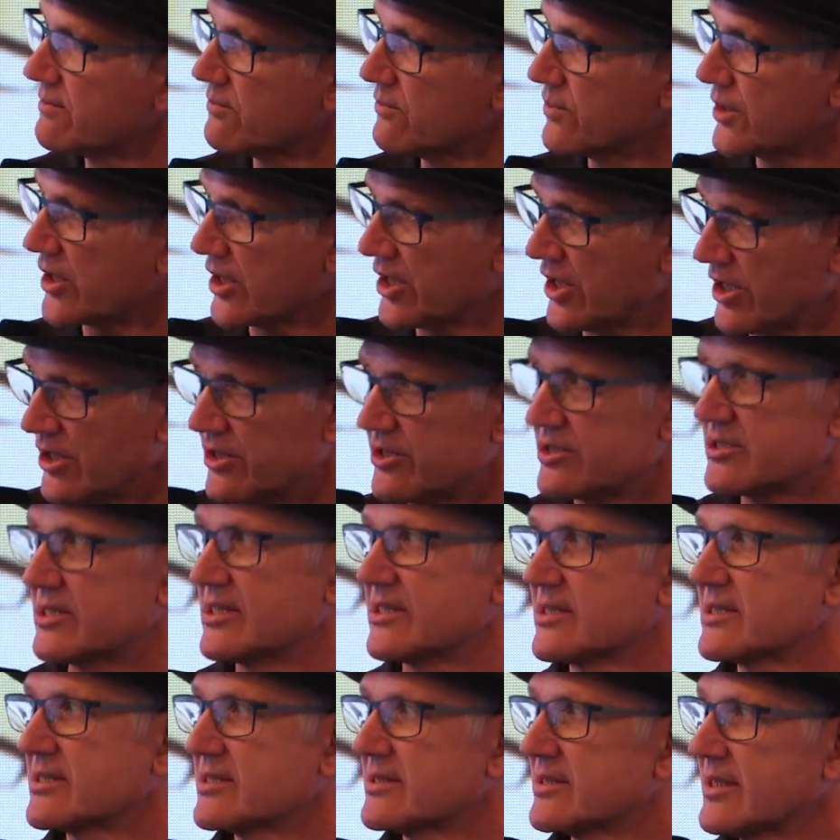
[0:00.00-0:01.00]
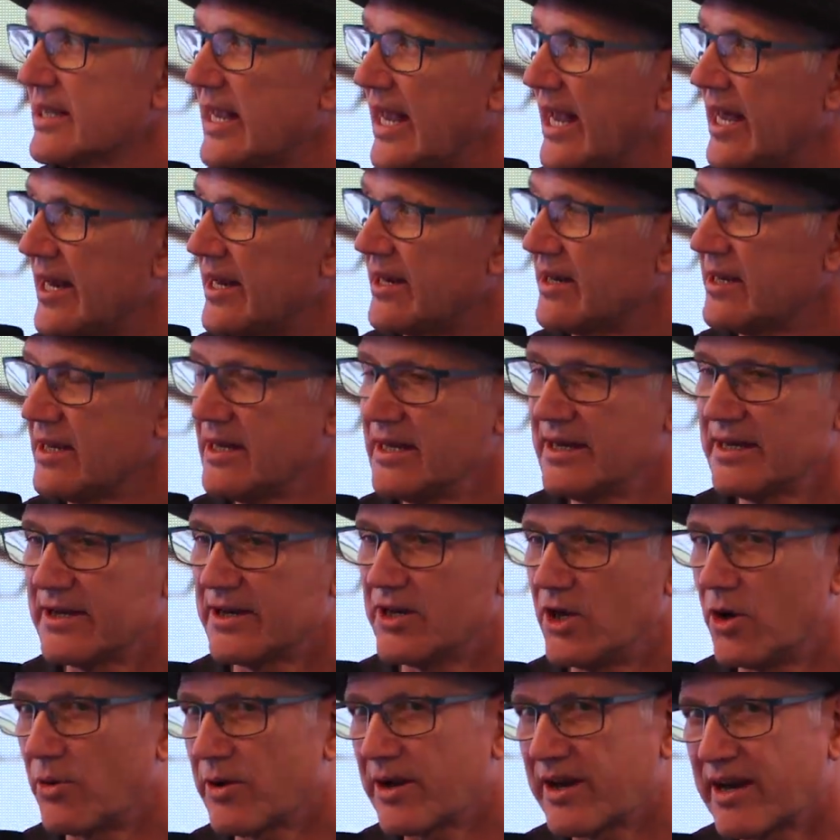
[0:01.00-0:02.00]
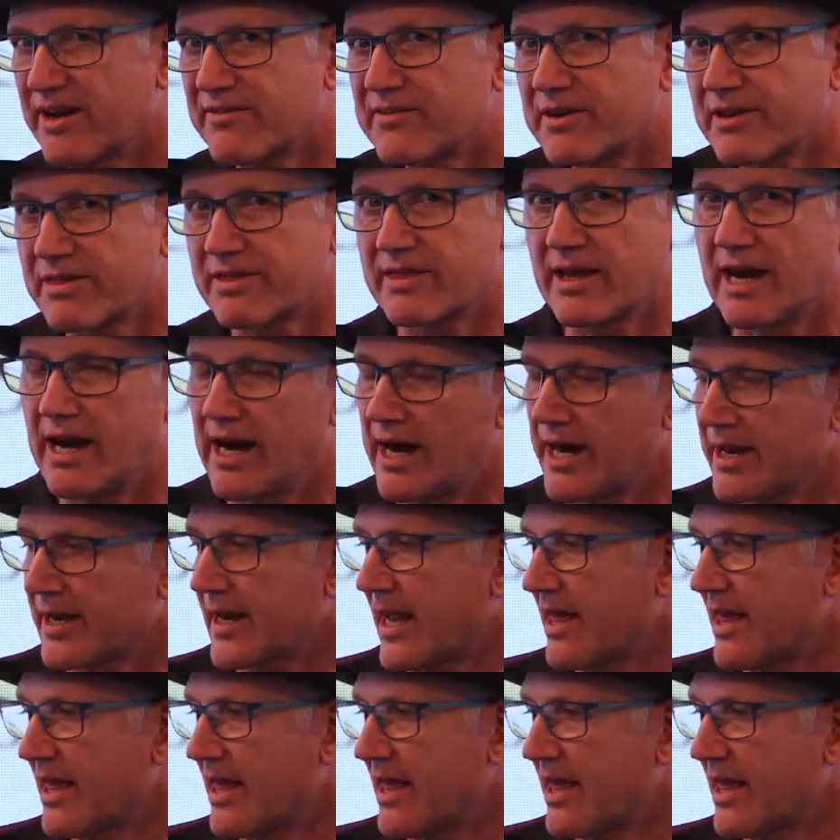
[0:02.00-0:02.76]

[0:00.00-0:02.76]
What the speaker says: We're going to use this. And no one had ever thought,